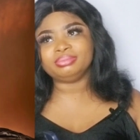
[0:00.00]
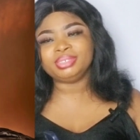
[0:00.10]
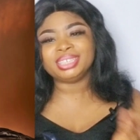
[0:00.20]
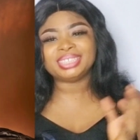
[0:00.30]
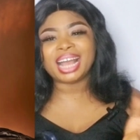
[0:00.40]

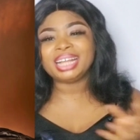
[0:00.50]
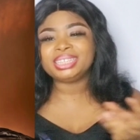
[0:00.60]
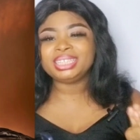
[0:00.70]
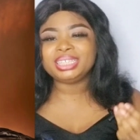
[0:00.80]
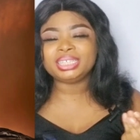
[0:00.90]
there is
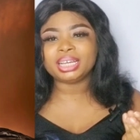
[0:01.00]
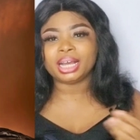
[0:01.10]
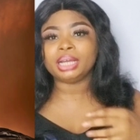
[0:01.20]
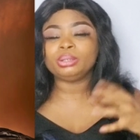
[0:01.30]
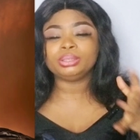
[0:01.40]
hardly
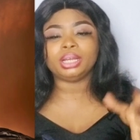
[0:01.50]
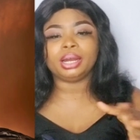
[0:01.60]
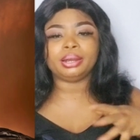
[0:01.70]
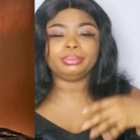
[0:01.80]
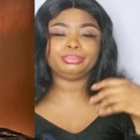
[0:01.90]
I know there
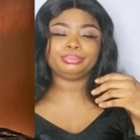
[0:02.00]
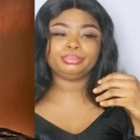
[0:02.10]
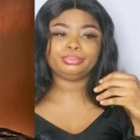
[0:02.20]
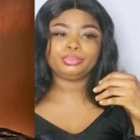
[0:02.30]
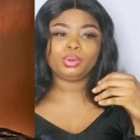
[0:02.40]
are
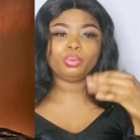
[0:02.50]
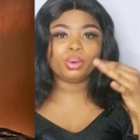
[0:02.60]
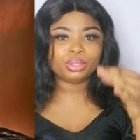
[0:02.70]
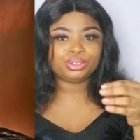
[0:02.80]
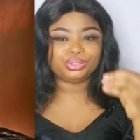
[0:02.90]

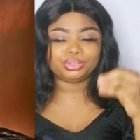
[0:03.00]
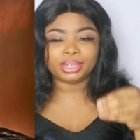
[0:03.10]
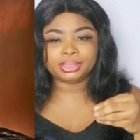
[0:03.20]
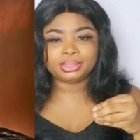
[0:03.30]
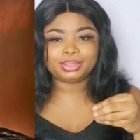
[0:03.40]
was
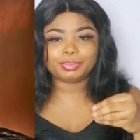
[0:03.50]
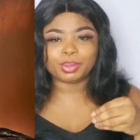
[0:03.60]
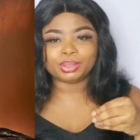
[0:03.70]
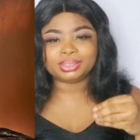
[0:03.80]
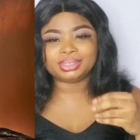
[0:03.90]
dressed,
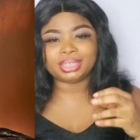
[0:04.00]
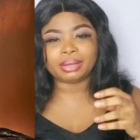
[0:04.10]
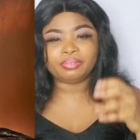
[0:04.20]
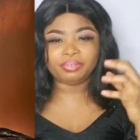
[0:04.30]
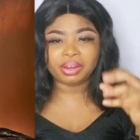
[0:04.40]
but there
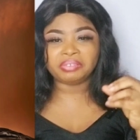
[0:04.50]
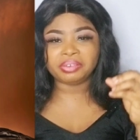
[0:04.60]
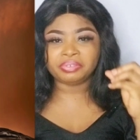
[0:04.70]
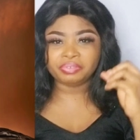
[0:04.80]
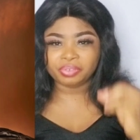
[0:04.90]
are
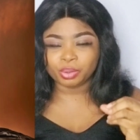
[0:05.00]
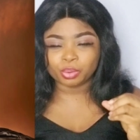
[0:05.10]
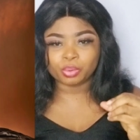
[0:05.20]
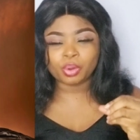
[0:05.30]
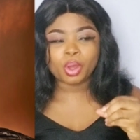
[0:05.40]
very
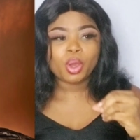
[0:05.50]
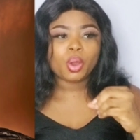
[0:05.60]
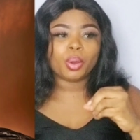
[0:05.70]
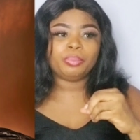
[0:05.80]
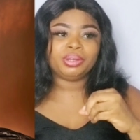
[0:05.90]
few
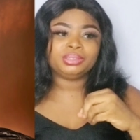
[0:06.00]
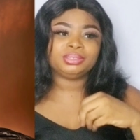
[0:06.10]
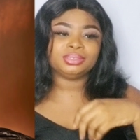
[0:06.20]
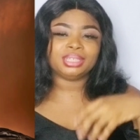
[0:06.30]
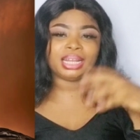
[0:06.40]
compared
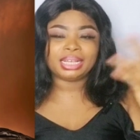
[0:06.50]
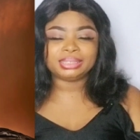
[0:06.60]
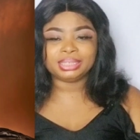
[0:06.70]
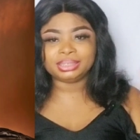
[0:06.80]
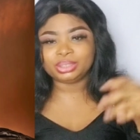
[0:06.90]
to the
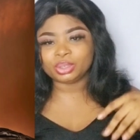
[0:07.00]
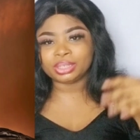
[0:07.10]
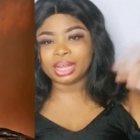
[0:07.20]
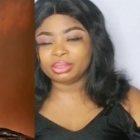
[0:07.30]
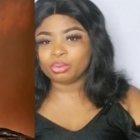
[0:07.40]
last
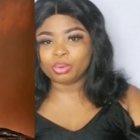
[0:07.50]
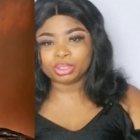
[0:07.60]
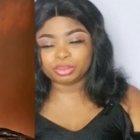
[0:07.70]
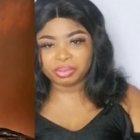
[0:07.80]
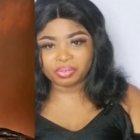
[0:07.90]
edition and the
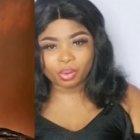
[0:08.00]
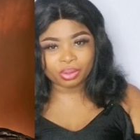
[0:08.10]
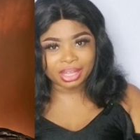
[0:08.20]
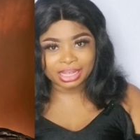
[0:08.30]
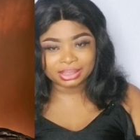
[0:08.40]
ones
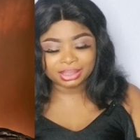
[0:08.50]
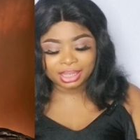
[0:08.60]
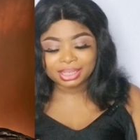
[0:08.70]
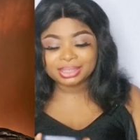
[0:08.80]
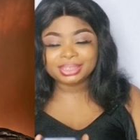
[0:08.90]
before that.
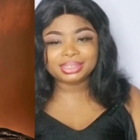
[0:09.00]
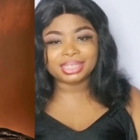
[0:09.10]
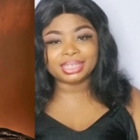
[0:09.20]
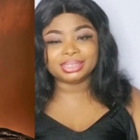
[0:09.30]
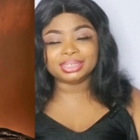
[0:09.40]
This
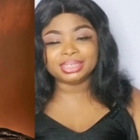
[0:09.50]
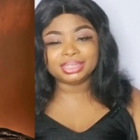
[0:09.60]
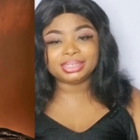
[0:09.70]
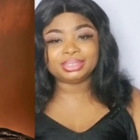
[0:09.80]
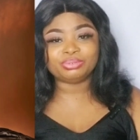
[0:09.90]
year, the
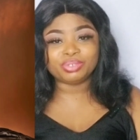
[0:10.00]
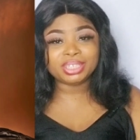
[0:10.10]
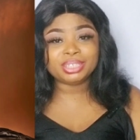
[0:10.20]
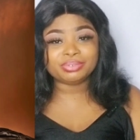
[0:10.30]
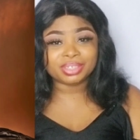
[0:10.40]
ladies
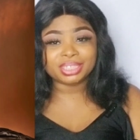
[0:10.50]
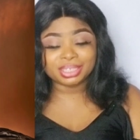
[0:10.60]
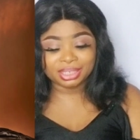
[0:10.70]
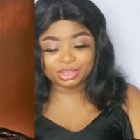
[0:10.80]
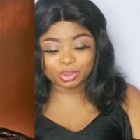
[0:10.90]
really, really
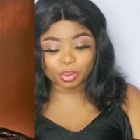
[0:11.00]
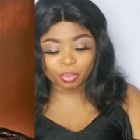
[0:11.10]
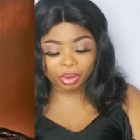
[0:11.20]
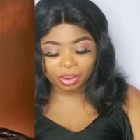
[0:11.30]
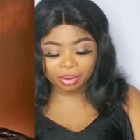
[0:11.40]
did so
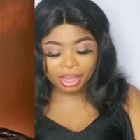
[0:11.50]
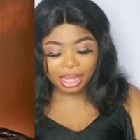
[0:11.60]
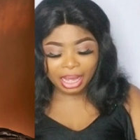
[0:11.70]
well.